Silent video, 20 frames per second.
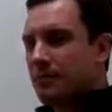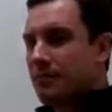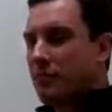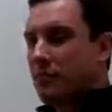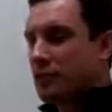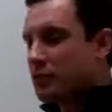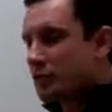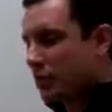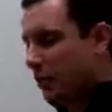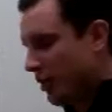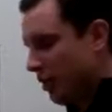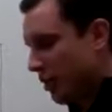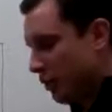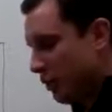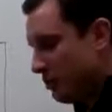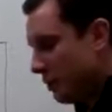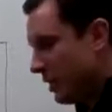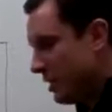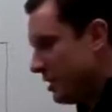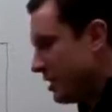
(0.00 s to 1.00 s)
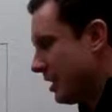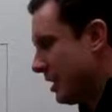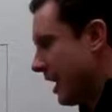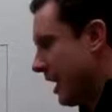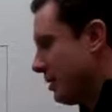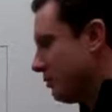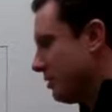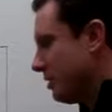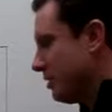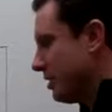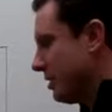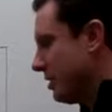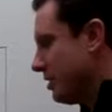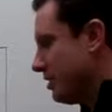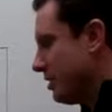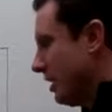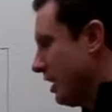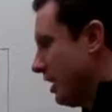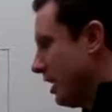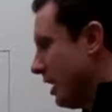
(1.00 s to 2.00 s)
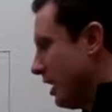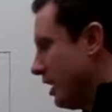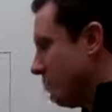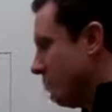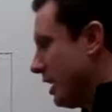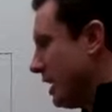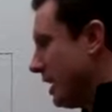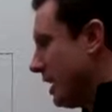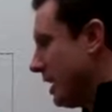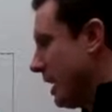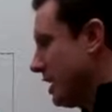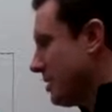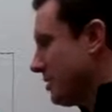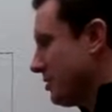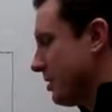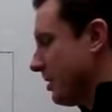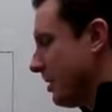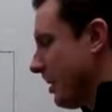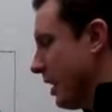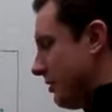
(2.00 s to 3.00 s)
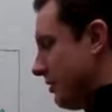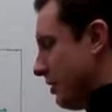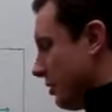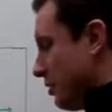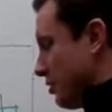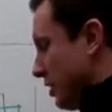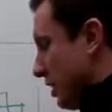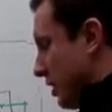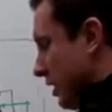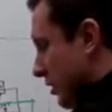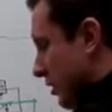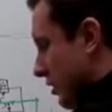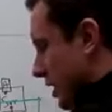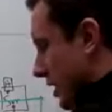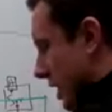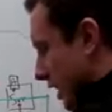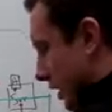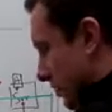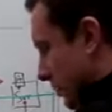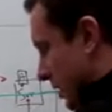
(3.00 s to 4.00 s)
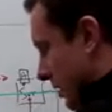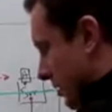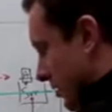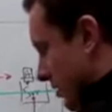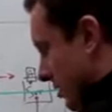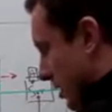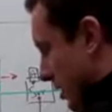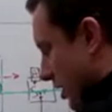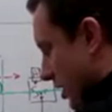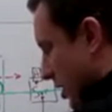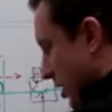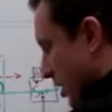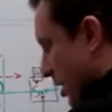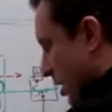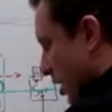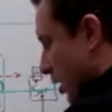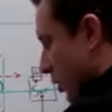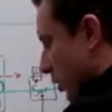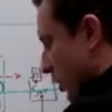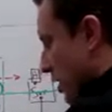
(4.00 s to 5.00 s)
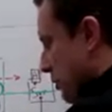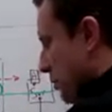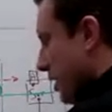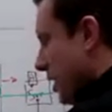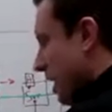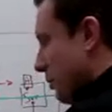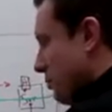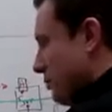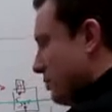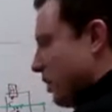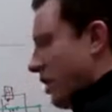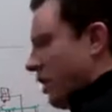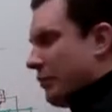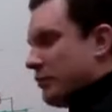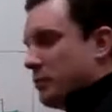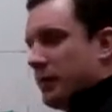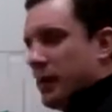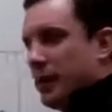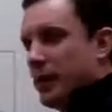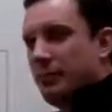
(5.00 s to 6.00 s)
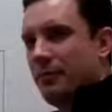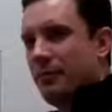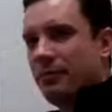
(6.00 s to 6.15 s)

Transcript: So the third piece that happens is, in many cases, a lot of our security elements are going to become software.